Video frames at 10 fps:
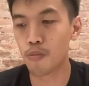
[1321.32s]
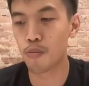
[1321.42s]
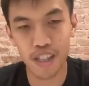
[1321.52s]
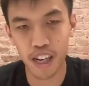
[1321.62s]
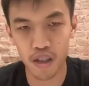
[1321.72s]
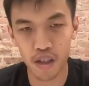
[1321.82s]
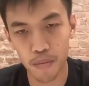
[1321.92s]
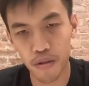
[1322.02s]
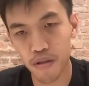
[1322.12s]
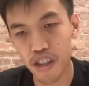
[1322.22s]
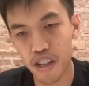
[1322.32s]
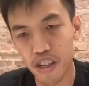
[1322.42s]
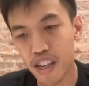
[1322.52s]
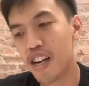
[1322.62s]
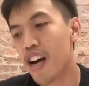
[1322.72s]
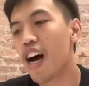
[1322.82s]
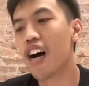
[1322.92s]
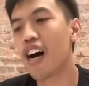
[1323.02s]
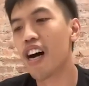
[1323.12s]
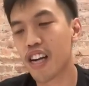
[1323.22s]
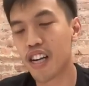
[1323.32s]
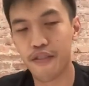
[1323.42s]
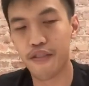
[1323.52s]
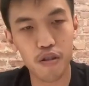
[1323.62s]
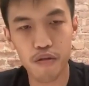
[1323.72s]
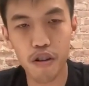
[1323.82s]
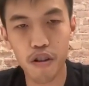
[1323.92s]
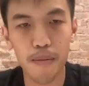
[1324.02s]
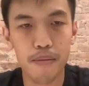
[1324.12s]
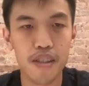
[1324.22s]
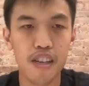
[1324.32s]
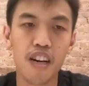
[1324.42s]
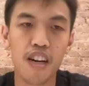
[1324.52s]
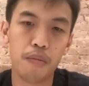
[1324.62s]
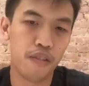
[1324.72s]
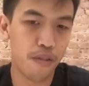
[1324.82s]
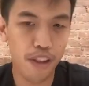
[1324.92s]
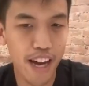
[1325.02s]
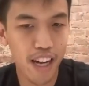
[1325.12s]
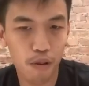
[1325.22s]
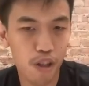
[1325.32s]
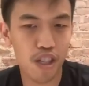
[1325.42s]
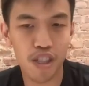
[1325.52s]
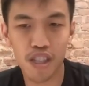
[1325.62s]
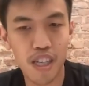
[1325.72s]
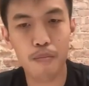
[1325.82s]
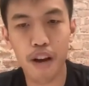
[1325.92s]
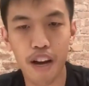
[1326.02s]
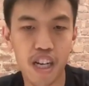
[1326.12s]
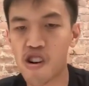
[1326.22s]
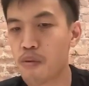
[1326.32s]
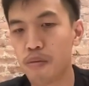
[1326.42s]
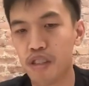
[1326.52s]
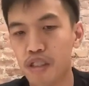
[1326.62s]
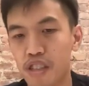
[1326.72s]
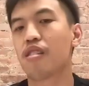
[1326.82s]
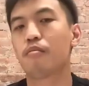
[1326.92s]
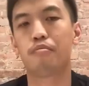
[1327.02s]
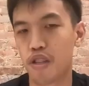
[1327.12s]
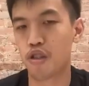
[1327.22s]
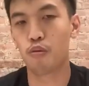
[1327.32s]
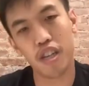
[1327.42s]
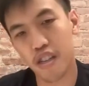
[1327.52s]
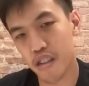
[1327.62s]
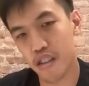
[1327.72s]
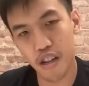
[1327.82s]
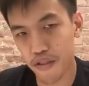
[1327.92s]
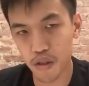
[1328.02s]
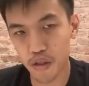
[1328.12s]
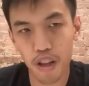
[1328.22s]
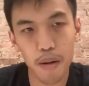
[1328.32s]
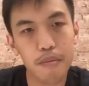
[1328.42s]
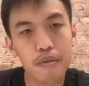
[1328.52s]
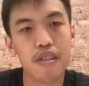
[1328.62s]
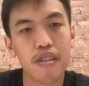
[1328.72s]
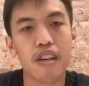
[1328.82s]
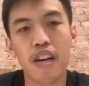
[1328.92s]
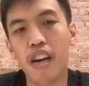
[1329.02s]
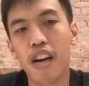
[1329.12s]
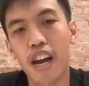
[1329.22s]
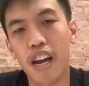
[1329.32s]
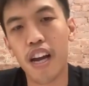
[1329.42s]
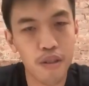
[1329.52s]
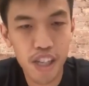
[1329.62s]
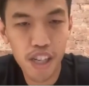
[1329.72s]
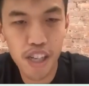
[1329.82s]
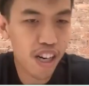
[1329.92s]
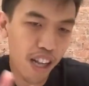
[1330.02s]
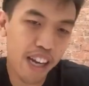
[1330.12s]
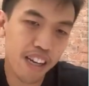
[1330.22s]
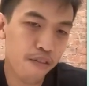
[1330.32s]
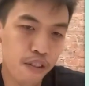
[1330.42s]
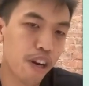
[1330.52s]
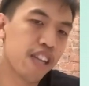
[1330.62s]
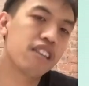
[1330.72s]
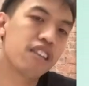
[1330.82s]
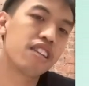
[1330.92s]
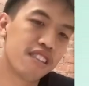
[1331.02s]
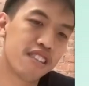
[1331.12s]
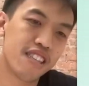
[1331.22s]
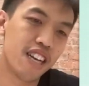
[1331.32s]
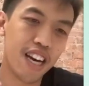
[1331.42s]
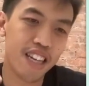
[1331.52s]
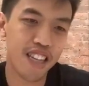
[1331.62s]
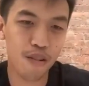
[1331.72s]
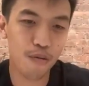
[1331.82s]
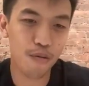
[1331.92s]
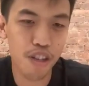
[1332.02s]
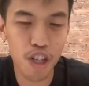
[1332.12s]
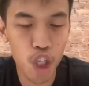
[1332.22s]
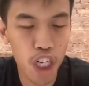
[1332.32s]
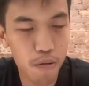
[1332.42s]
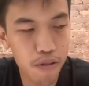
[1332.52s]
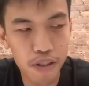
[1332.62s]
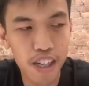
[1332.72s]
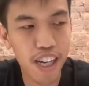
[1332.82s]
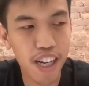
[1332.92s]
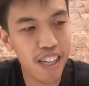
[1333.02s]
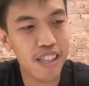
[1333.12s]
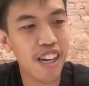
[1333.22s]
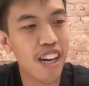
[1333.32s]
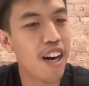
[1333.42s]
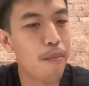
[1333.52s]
the OP stack to deploy kind of their own rollups, but for that we just need better interoperability between all of these rollups. And so here are like a few ideas that I think we want to share with you guys.